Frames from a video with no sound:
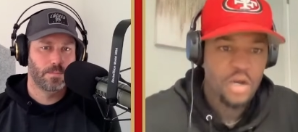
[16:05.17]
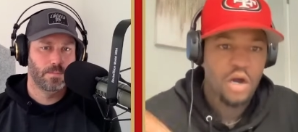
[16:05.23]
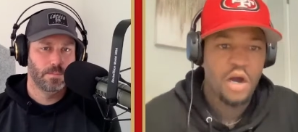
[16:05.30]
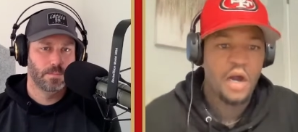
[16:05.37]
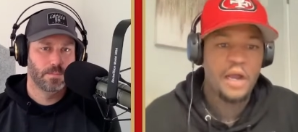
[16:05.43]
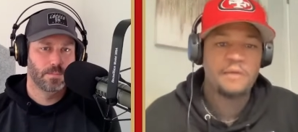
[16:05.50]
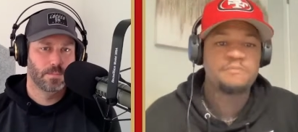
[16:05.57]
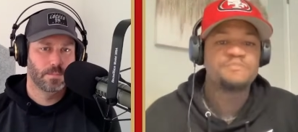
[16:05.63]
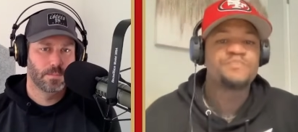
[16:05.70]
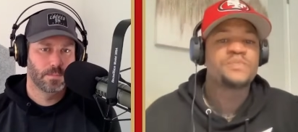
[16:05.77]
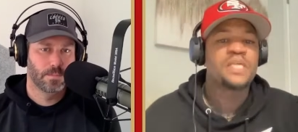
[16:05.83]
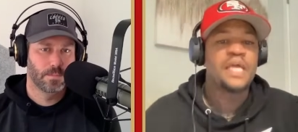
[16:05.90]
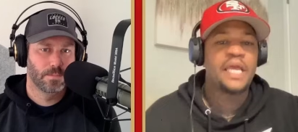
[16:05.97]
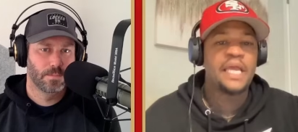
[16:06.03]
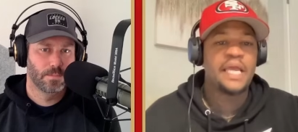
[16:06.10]
Speaker 1: All right.
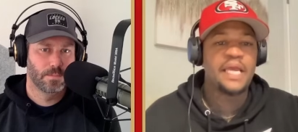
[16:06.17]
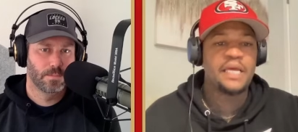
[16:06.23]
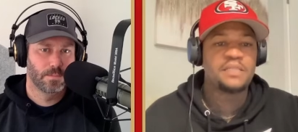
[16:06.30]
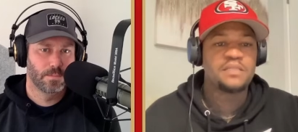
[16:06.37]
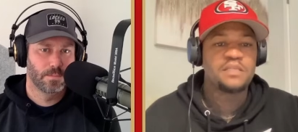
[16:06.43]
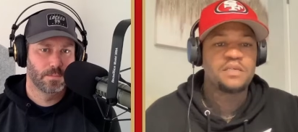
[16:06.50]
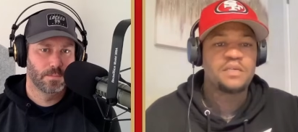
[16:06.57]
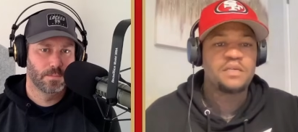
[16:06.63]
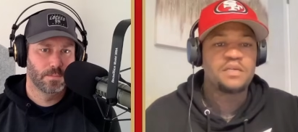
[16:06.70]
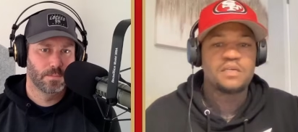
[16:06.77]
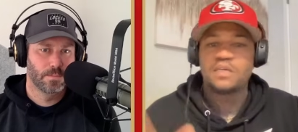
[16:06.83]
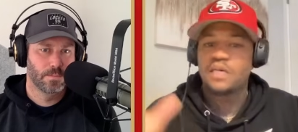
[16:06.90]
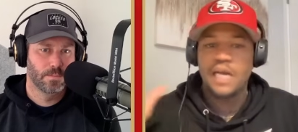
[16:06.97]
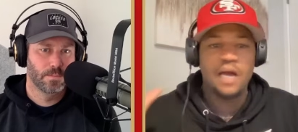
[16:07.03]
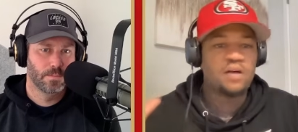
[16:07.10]
And
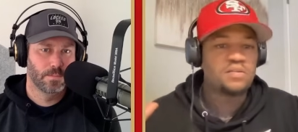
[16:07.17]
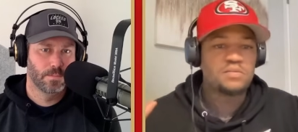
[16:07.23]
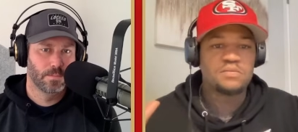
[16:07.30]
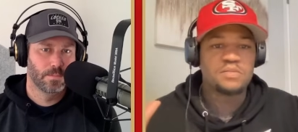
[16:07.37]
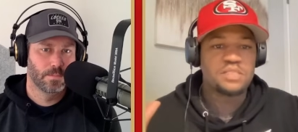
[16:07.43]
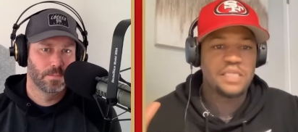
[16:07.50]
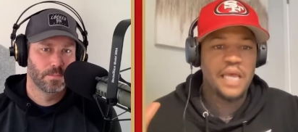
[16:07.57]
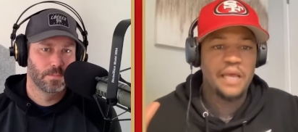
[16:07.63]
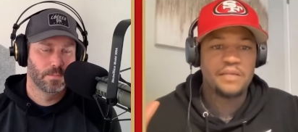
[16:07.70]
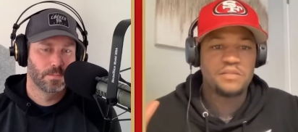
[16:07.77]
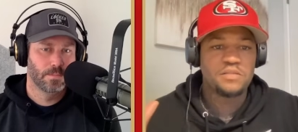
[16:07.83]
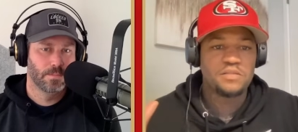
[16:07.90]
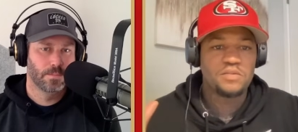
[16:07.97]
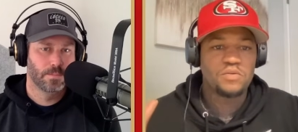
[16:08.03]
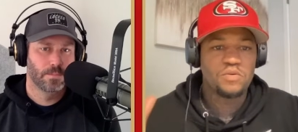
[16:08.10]
Powell sat
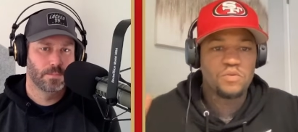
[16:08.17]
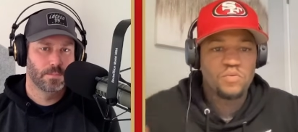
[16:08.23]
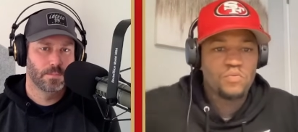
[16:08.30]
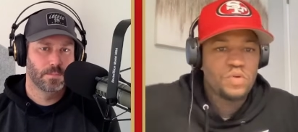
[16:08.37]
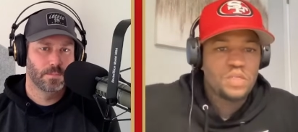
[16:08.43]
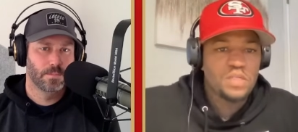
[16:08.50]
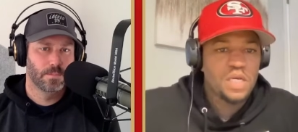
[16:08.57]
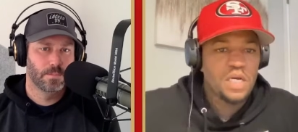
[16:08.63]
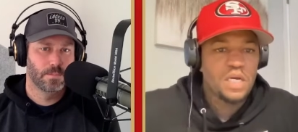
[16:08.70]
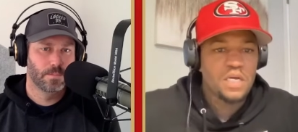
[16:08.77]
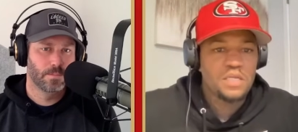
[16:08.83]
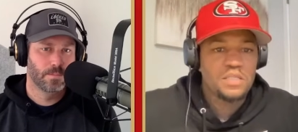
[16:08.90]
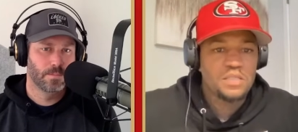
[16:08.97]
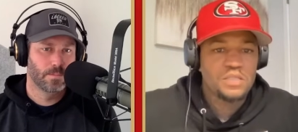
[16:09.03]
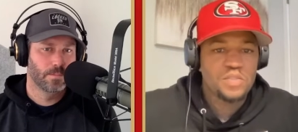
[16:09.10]
with uh
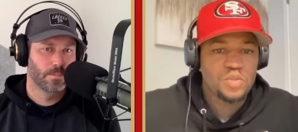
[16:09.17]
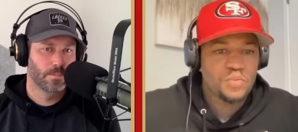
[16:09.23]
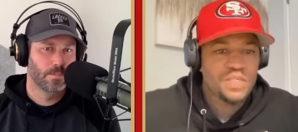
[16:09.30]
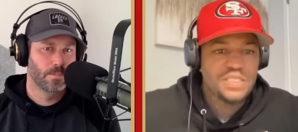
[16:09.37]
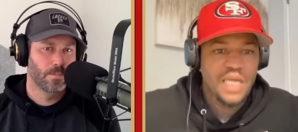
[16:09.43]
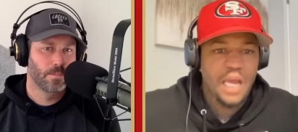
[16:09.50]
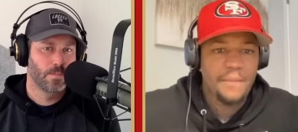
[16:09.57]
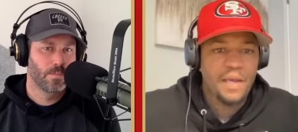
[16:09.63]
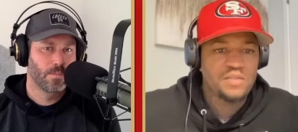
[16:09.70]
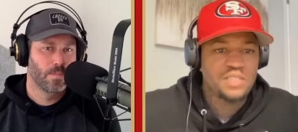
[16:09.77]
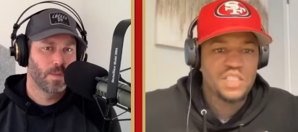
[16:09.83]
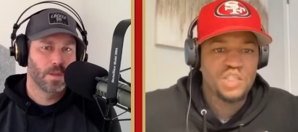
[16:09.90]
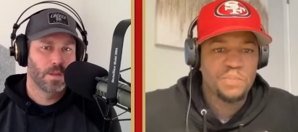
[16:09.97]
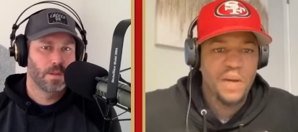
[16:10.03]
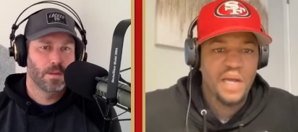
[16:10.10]
three timeouts
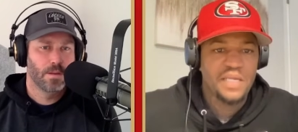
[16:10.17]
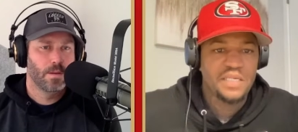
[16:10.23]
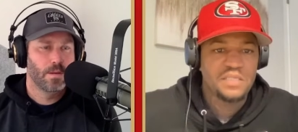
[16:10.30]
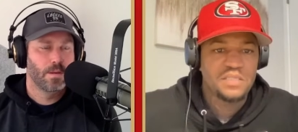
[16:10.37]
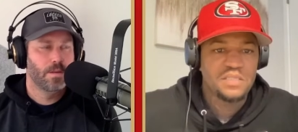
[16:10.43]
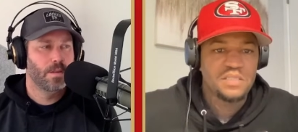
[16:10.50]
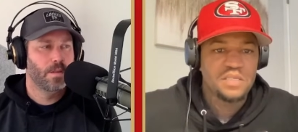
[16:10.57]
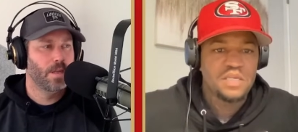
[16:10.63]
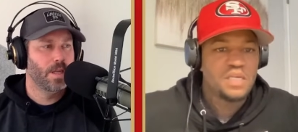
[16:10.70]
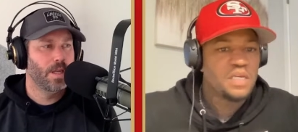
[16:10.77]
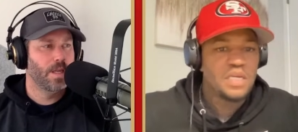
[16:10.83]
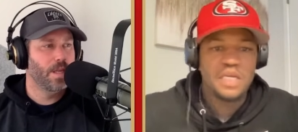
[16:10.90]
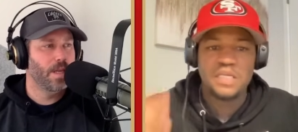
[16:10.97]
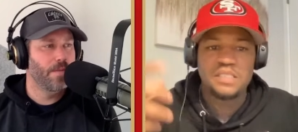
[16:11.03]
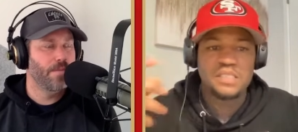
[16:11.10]
in his pockets.
Speaker 2: And
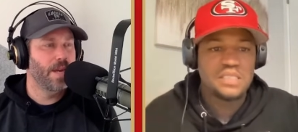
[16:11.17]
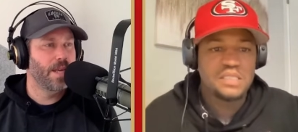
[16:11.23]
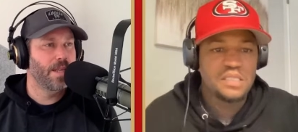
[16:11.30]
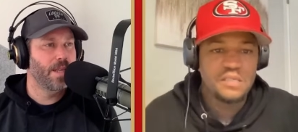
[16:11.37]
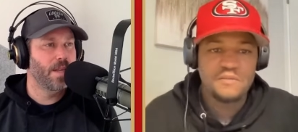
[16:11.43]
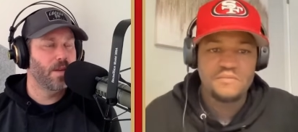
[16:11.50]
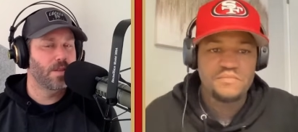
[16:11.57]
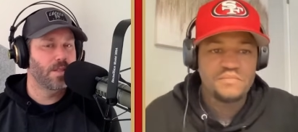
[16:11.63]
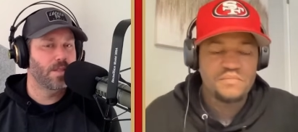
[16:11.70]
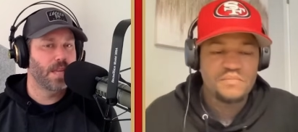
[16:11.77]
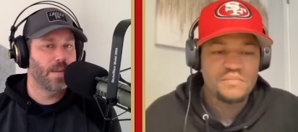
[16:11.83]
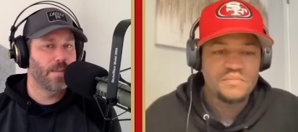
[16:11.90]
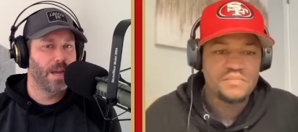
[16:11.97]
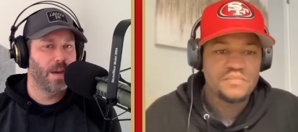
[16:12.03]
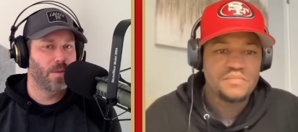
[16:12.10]
then he finally calls a
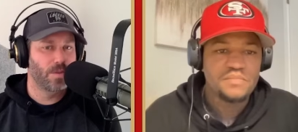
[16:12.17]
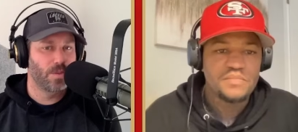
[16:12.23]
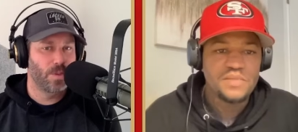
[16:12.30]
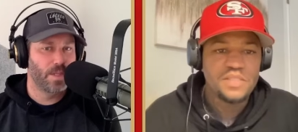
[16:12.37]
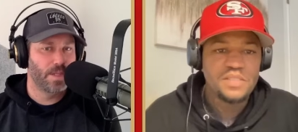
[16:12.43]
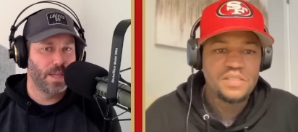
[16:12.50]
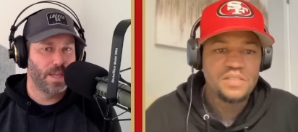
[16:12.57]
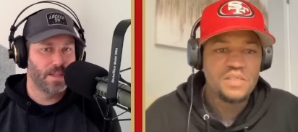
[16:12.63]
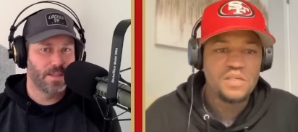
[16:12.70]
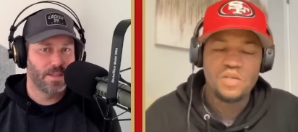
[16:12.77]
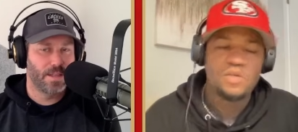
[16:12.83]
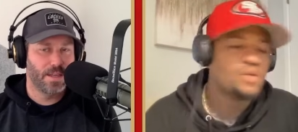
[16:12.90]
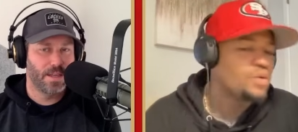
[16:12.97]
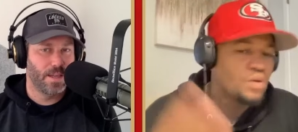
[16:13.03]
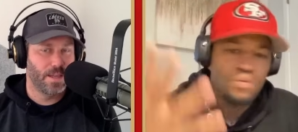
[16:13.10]
timeout with 20 seconds.
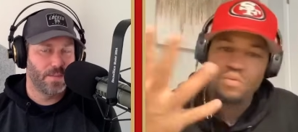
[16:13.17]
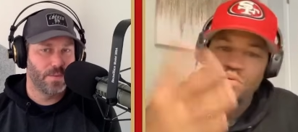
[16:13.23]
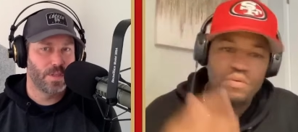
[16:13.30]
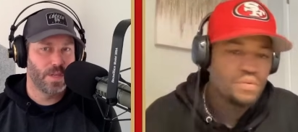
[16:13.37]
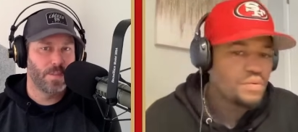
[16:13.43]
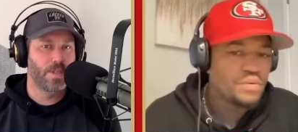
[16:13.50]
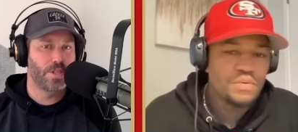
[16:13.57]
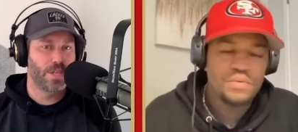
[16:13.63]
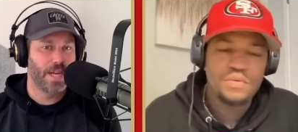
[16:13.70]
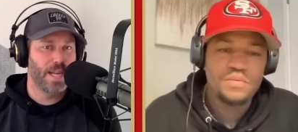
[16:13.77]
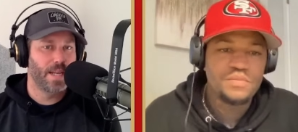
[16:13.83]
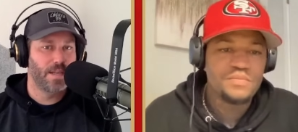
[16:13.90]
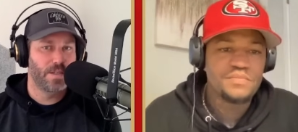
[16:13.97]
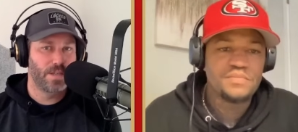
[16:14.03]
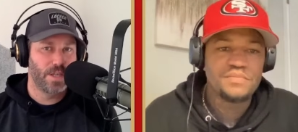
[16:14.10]
If we're talking about Shanahan
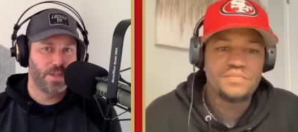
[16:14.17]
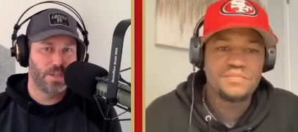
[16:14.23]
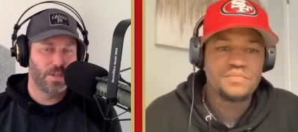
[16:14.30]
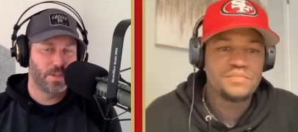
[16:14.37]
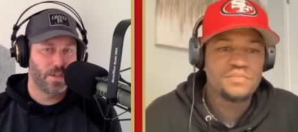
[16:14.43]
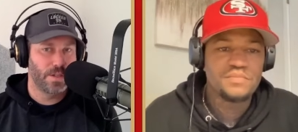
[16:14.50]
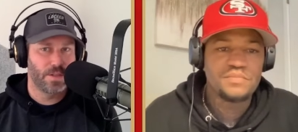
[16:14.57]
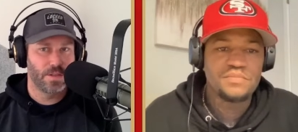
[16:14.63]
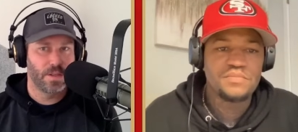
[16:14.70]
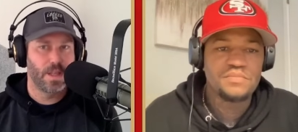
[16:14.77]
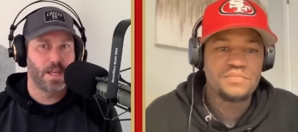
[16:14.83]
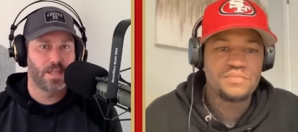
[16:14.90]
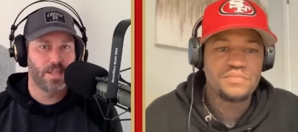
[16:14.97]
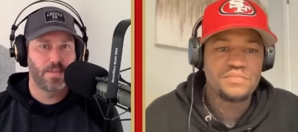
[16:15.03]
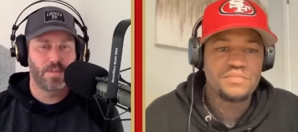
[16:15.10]
decisions, and there's a lot of
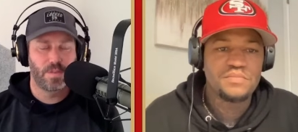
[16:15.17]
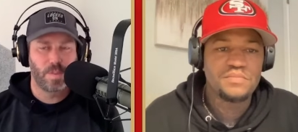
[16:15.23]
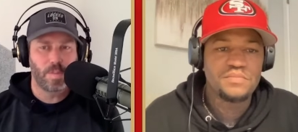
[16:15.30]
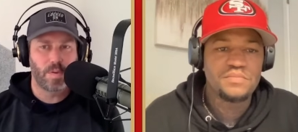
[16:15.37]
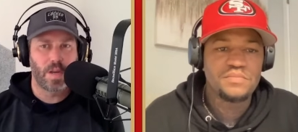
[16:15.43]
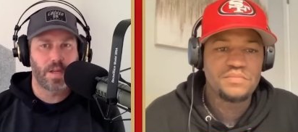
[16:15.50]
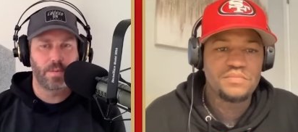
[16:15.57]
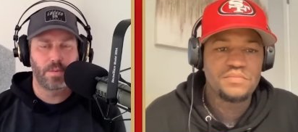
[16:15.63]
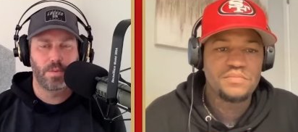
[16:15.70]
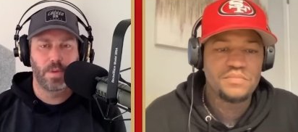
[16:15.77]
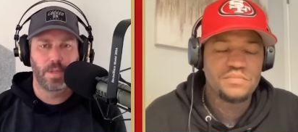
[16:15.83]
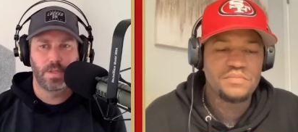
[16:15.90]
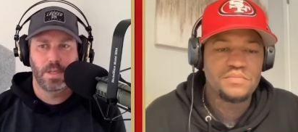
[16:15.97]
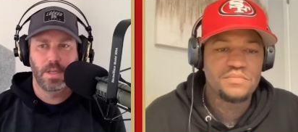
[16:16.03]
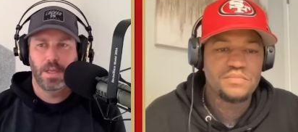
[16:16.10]
stuff that's been brought up to us,